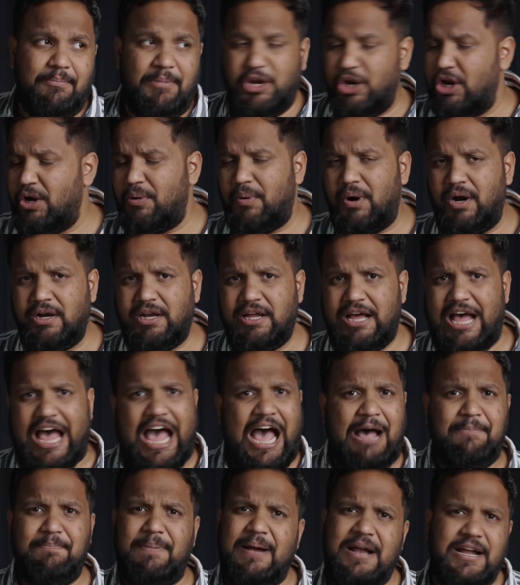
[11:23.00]
But you know what?
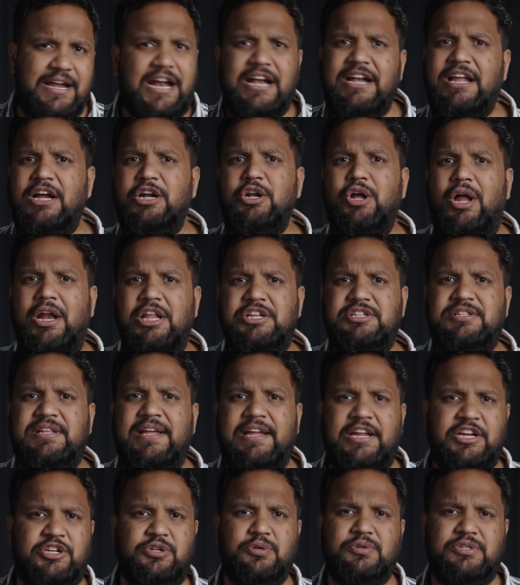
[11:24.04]
Apple didn't acknowledge the
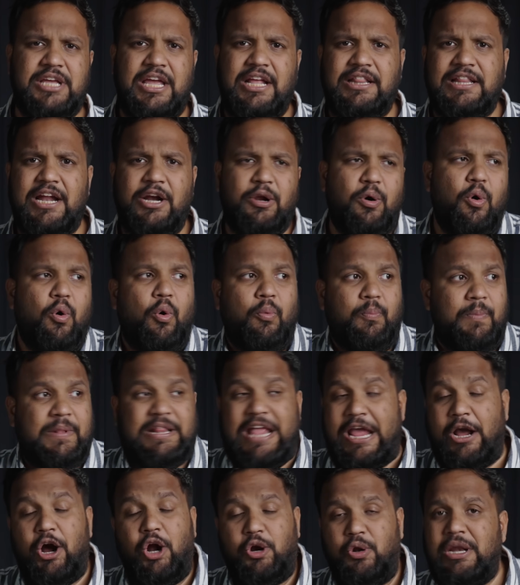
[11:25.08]
issue, saying that
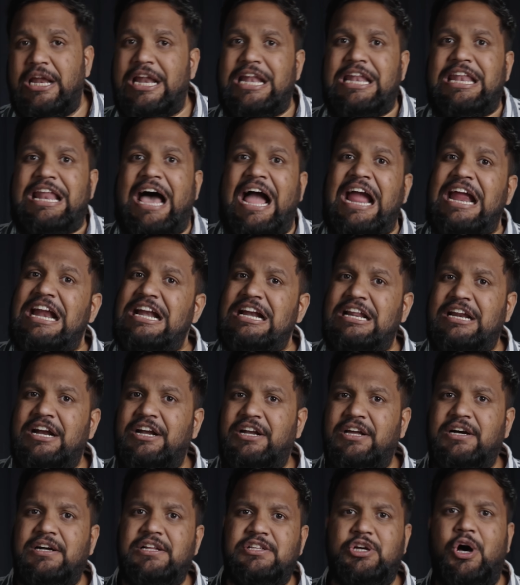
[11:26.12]
they got only 9
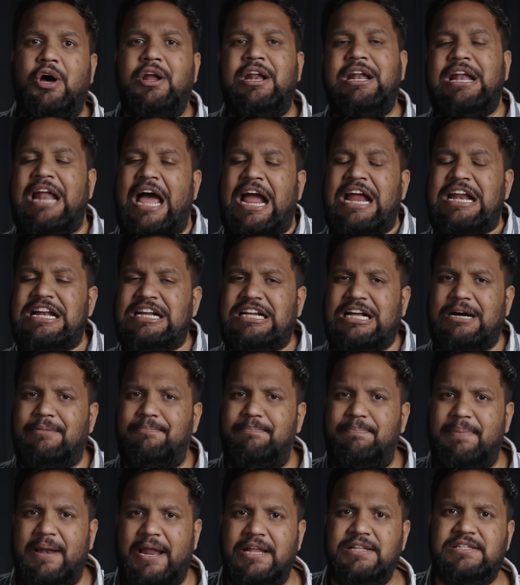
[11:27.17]
returns or 9
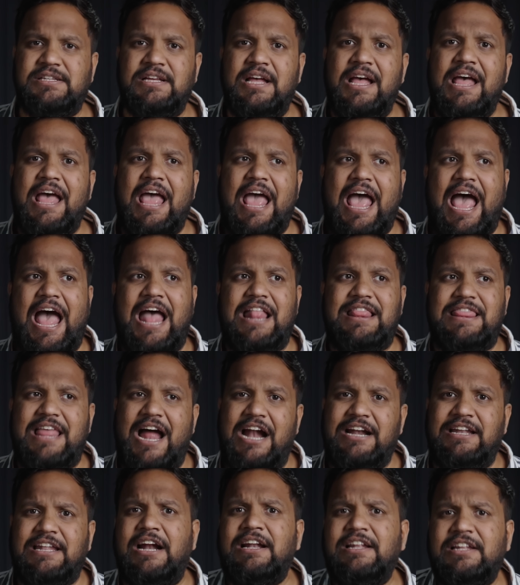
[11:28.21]
complaints, and
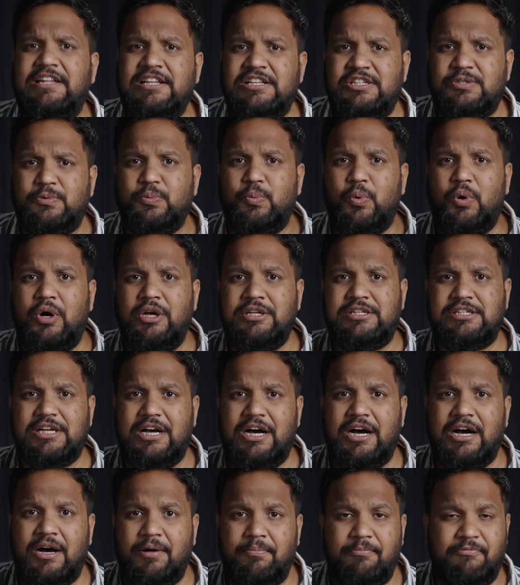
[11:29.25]
that this was
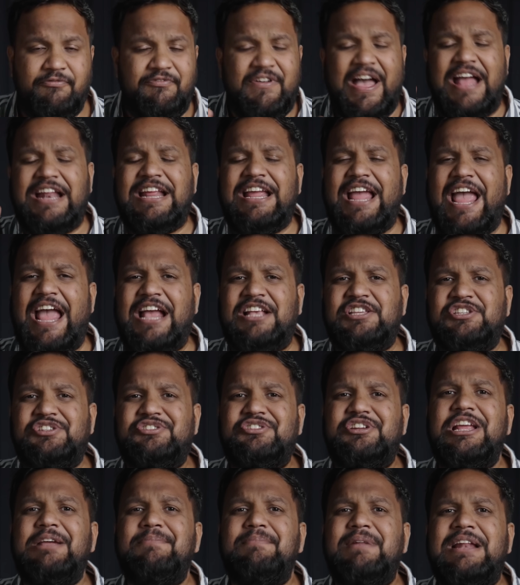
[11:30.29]
a very
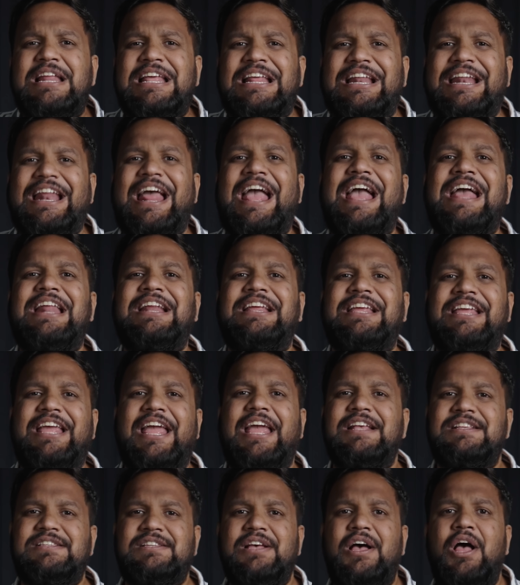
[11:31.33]
extremely rare
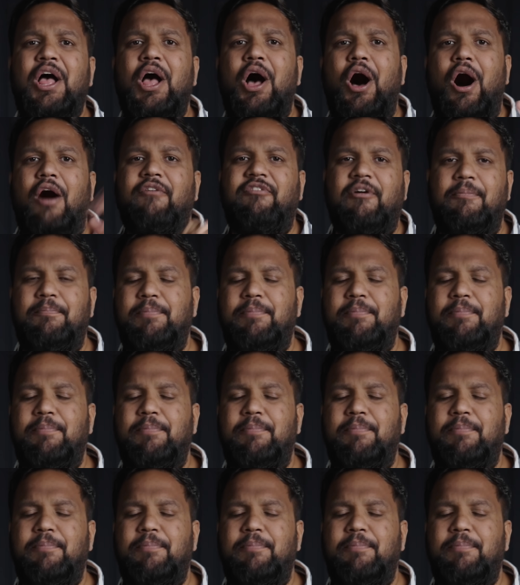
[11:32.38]
case of a